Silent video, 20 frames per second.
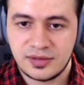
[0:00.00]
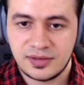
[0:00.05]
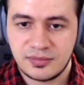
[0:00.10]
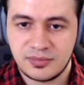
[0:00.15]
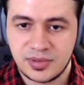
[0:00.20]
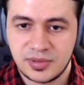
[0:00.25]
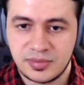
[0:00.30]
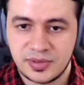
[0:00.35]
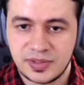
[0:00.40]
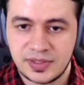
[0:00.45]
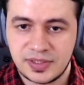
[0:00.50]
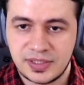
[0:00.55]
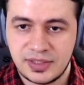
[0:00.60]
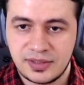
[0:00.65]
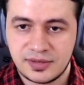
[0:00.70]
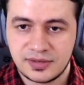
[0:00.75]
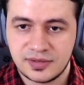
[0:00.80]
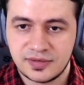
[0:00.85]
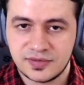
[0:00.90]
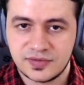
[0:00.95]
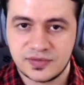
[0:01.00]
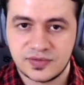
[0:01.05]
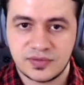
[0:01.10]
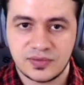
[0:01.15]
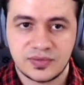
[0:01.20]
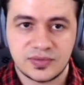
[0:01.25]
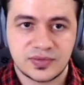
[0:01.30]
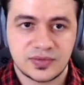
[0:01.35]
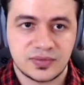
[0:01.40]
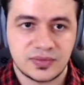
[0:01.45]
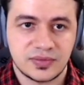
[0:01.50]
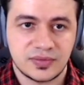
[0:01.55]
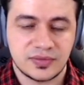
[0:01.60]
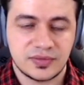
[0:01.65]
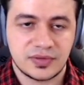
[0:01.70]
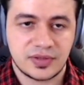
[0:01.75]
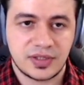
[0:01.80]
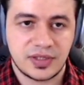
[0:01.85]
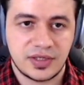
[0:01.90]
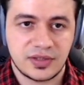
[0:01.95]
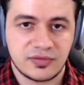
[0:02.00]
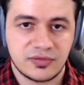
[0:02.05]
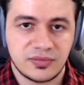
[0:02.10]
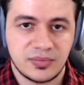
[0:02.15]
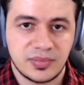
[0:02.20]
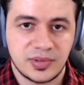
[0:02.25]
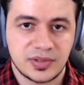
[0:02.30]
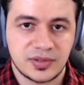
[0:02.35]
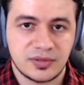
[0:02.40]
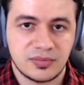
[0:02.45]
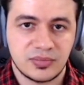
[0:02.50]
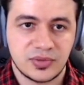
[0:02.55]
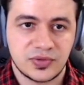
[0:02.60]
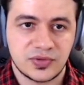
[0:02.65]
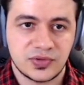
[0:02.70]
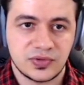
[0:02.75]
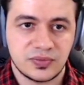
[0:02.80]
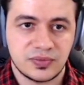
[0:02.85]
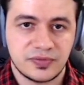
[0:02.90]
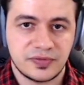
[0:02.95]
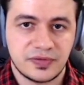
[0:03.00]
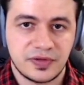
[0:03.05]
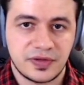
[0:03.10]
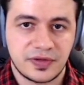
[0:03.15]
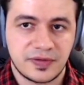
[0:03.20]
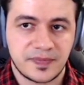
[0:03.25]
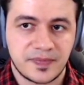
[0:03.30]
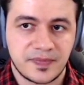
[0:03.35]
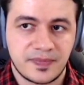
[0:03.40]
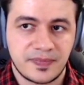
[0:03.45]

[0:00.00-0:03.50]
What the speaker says: Maybe that needs also kind of a bundle module thing.